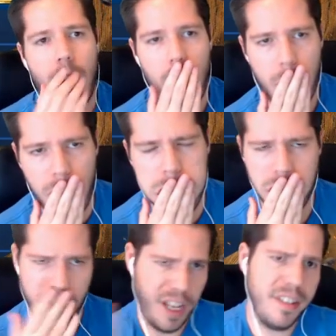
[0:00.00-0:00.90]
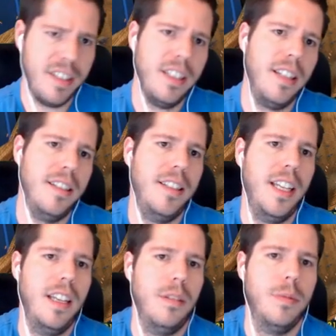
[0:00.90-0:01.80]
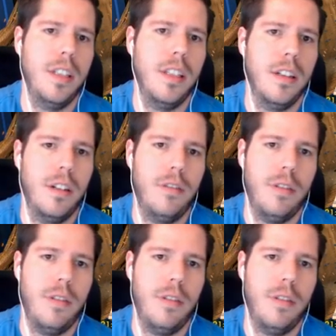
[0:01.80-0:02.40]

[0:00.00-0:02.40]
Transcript: We haven't seen any stadiums either from